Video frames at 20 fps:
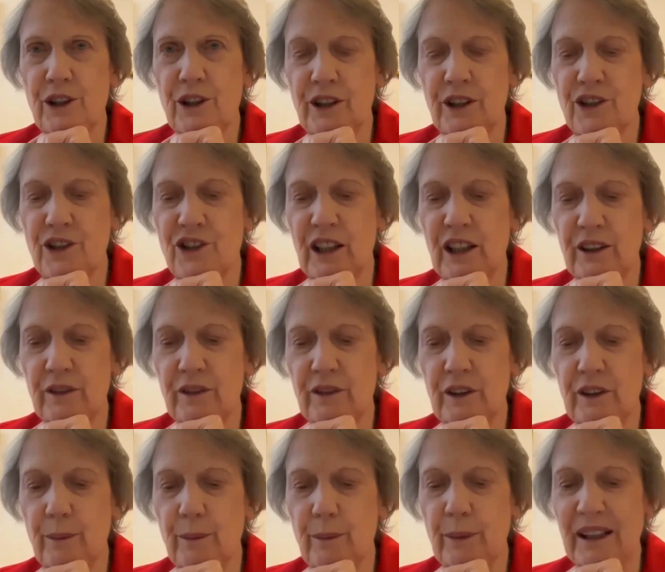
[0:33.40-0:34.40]
which both the
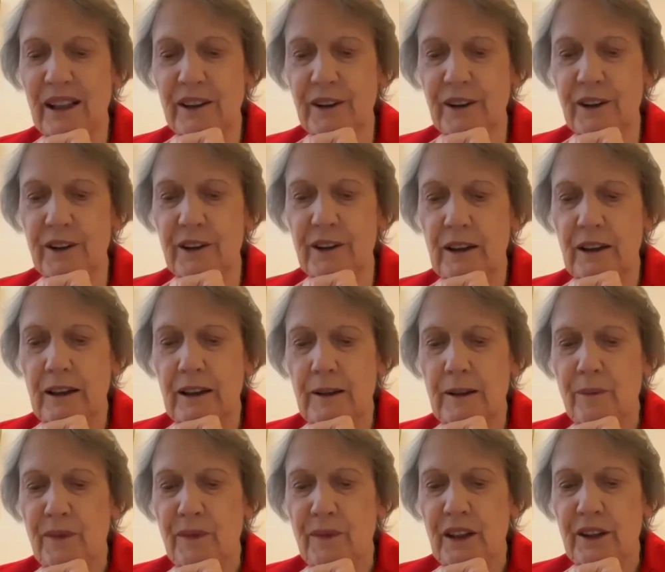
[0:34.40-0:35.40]
US and Russia,
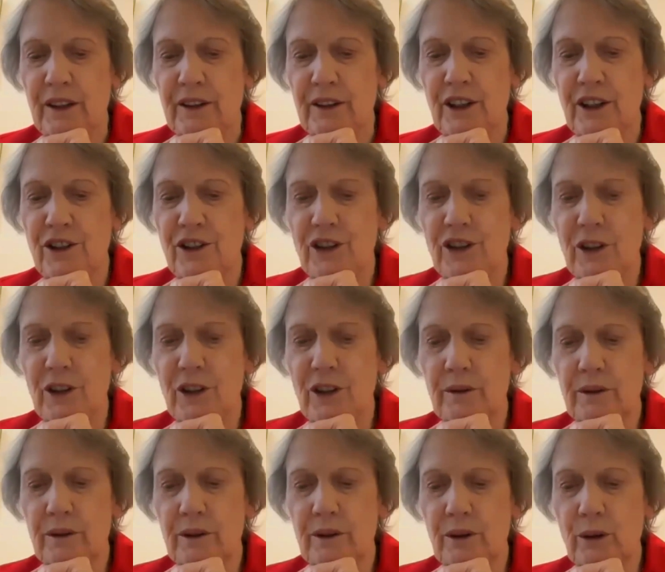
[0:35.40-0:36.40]
I understand, have now
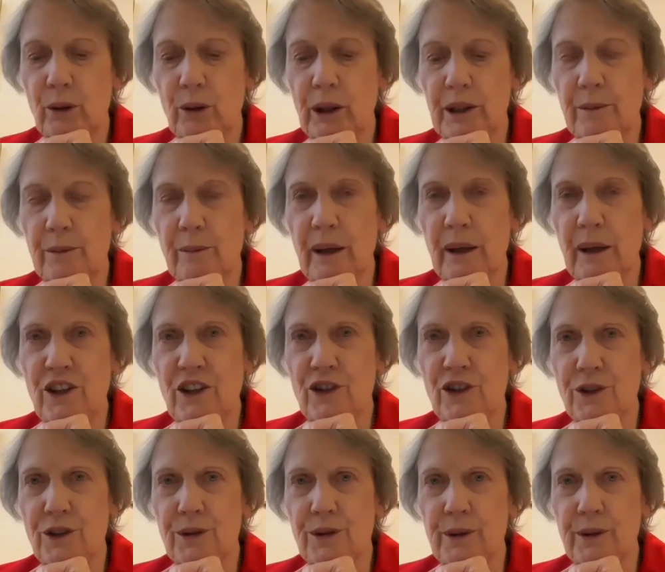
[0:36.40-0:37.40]
abandoned.
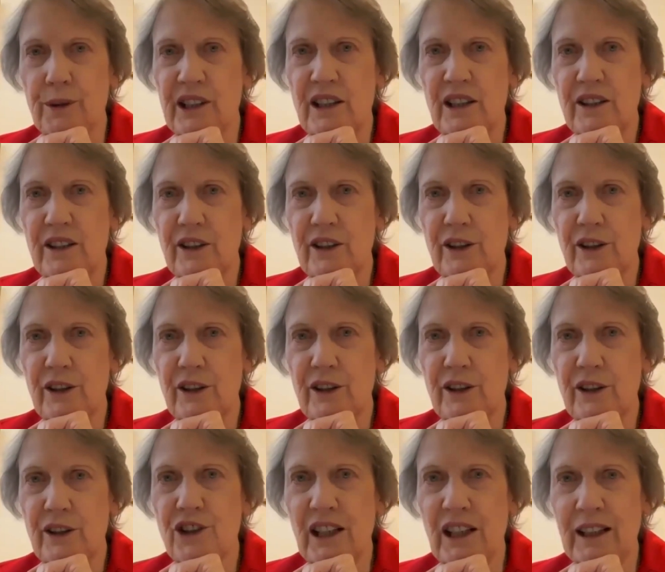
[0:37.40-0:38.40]
There's quite a
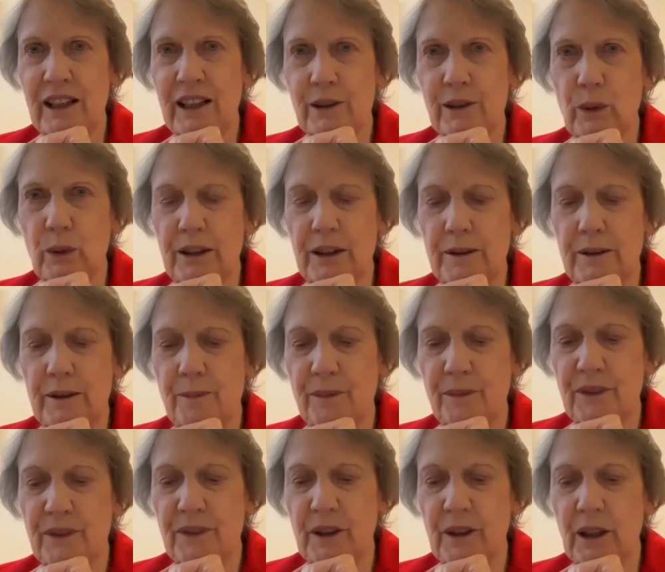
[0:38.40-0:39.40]
major treaty, the New
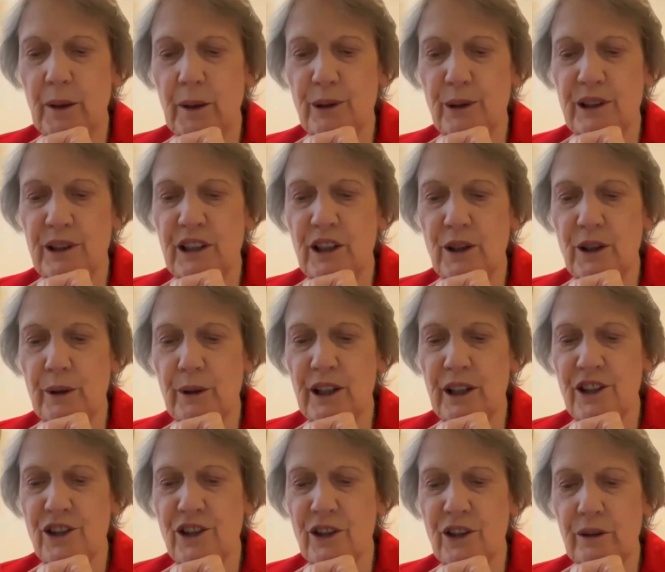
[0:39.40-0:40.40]
START one,
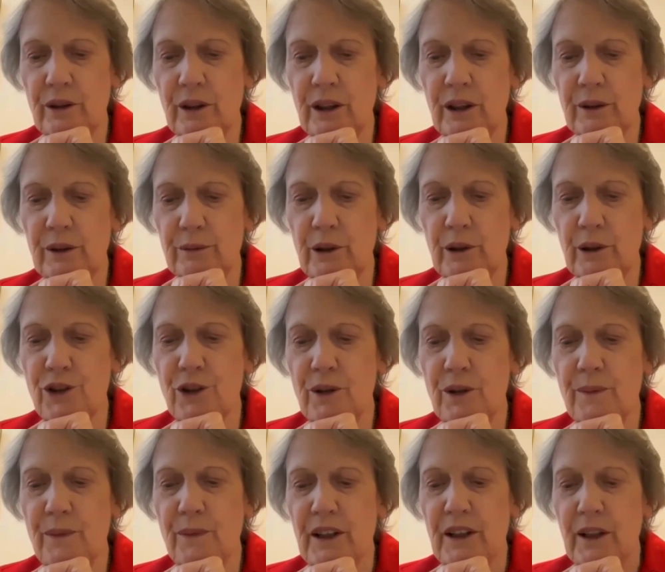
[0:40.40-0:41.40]
between the US and
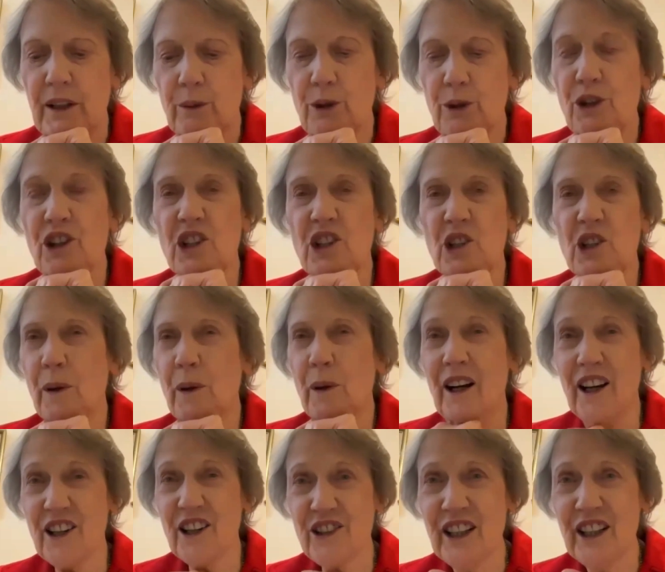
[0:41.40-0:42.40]
Russia,
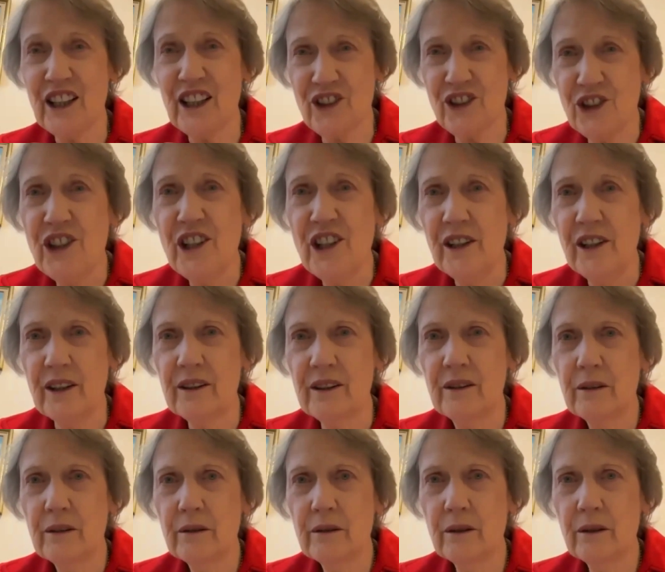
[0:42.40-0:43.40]
which expires
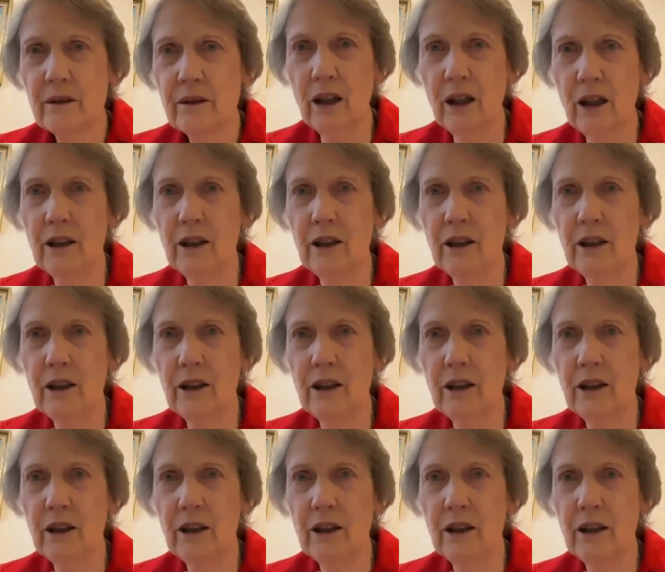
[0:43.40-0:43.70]
next year.